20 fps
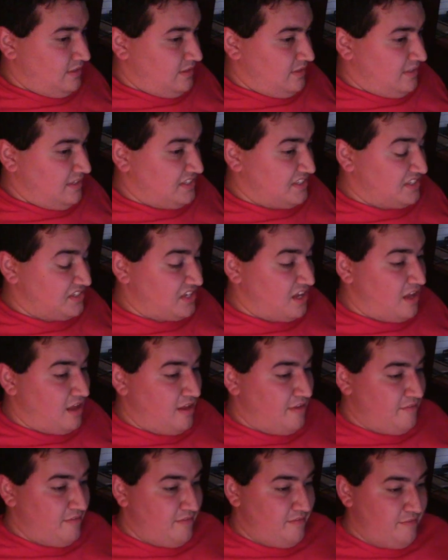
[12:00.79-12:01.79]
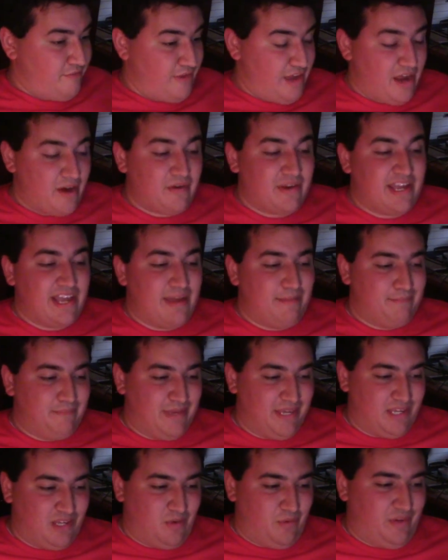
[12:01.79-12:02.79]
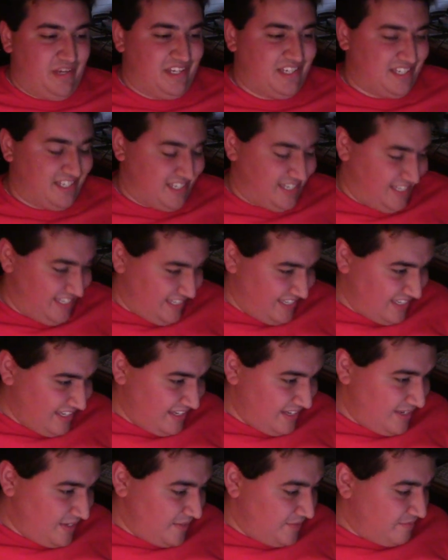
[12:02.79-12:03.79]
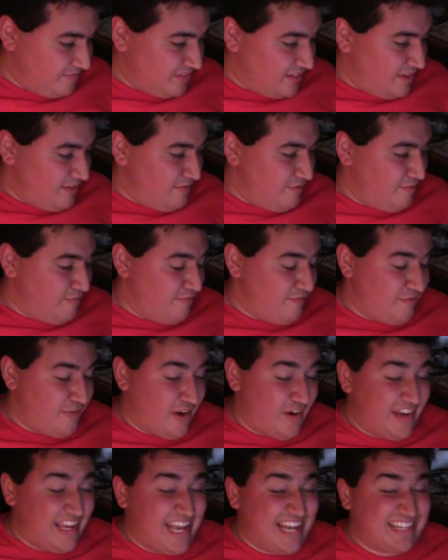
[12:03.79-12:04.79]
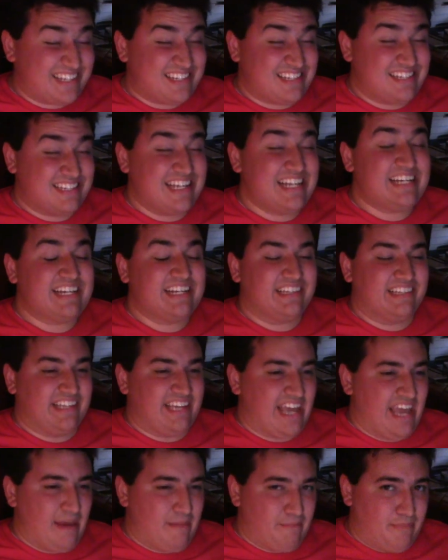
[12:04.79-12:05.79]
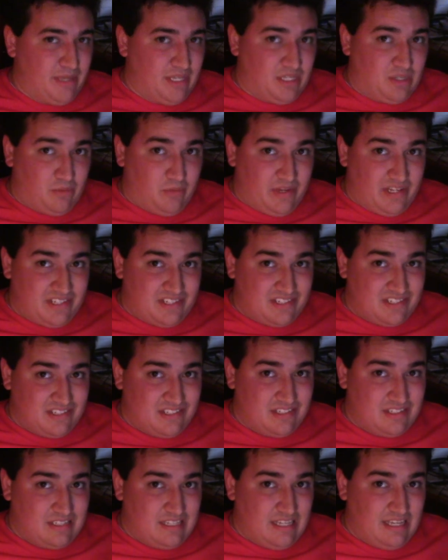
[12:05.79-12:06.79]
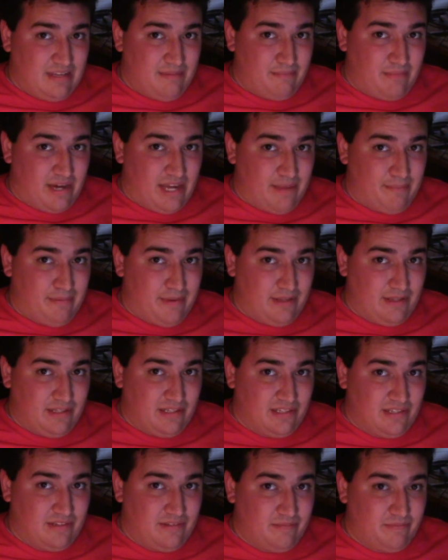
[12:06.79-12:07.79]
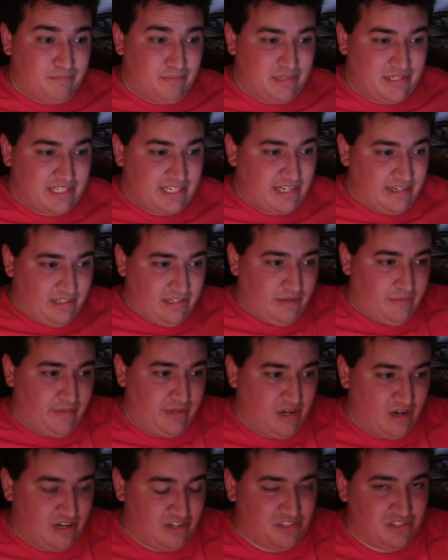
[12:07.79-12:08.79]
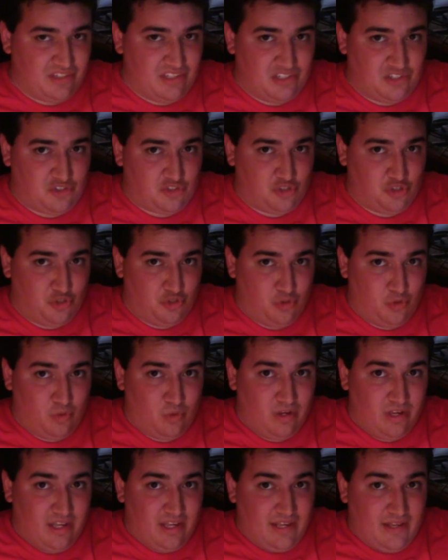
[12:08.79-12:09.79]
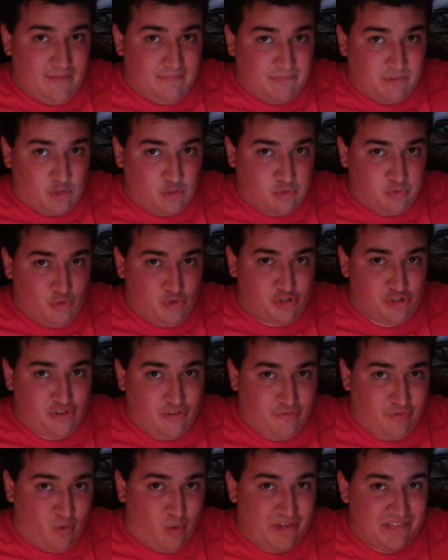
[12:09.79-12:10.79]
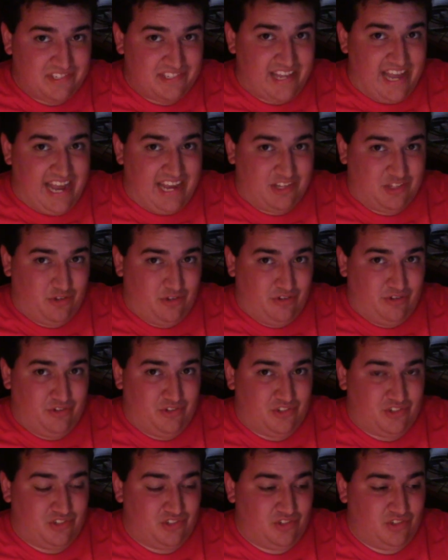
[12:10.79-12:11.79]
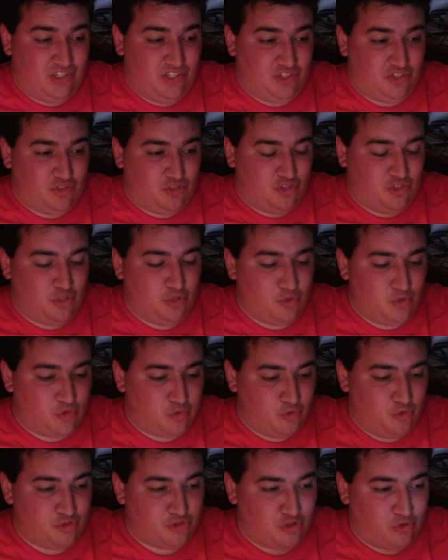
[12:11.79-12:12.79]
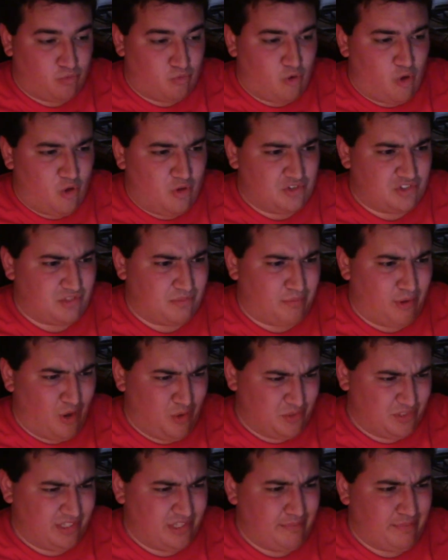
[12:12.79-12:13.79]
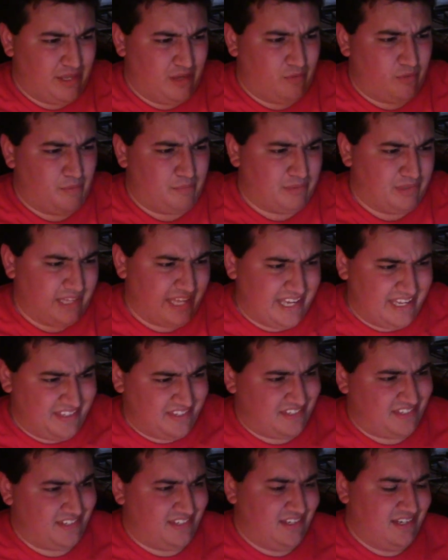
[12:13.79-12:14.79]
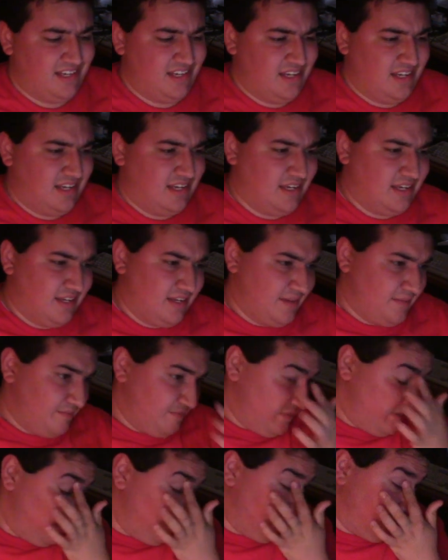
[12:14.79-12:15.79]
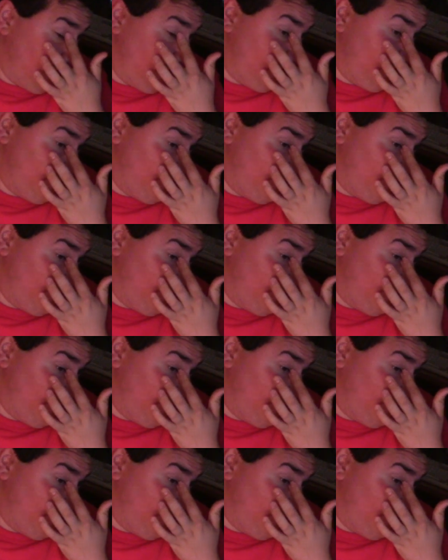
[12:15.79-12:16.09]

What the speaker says: This is all very ambiguous. Very exceedingly ambiguous, in my opinion, particularly in regards to these two crucial voice actors, these two crucial roles supposedly being replaced from